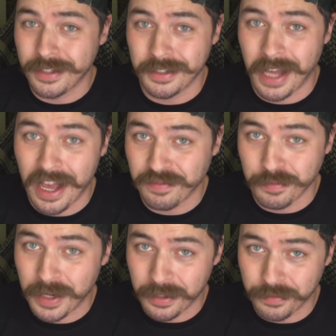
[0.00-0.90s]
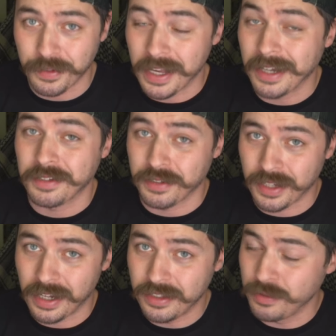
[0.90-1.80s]
just a half a mile for the
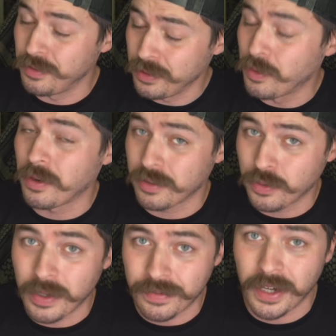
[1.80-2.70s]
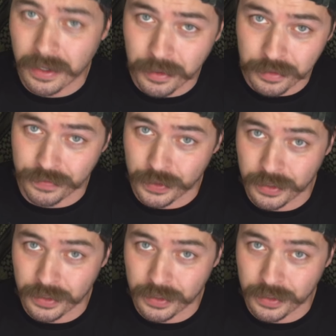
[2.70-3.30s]
exercise. You, you ordered 12 tacos for